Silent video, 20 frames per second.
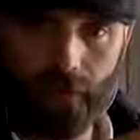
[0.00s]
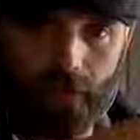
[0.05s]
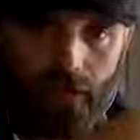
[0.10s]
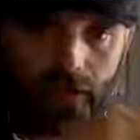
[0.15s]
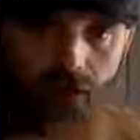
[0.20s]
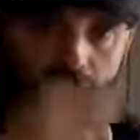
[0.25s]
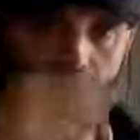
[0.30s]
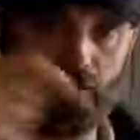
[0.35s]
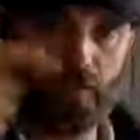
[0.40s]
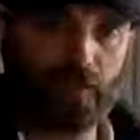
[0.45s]

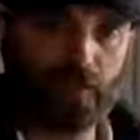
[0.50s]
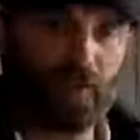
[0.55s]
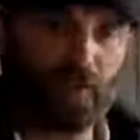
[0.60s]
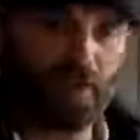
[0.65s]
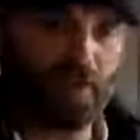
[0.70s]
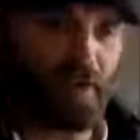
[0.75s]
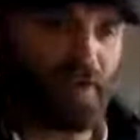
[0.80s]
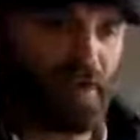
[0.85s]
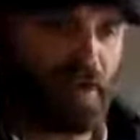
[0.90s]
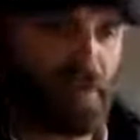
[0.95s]
So either the
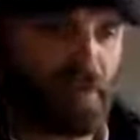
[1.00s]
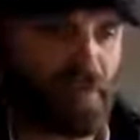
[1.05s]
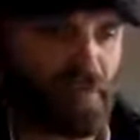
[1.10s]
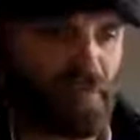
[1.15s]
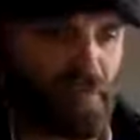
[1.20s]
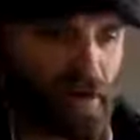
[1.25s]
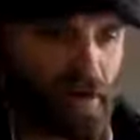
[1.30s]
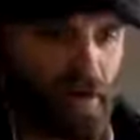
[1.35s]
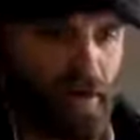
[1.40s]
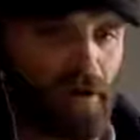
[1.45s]
public are
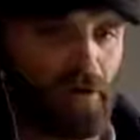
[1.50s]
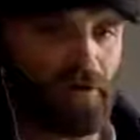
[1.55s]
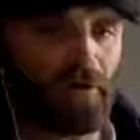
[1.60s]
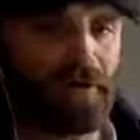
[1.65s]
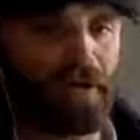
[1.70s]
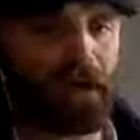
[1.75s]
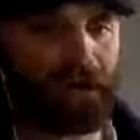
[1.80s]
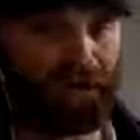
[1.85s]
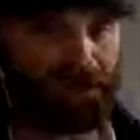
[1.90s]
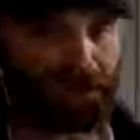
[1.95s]
conspiring or
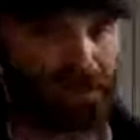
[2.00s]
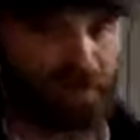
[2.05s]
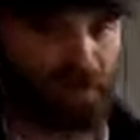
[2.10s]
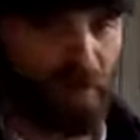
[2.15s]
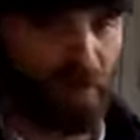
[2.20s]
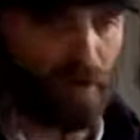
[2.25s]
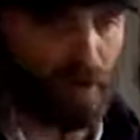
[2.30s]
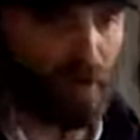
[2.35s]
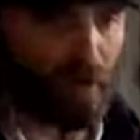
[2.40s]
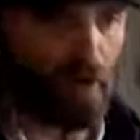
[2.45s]
the guards are
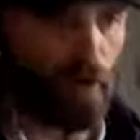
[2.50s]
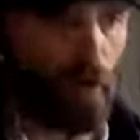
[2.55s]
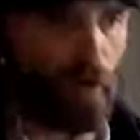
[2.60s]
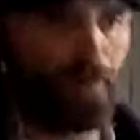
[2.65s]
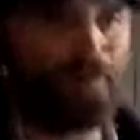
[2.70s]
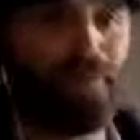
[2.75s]
conspiring, or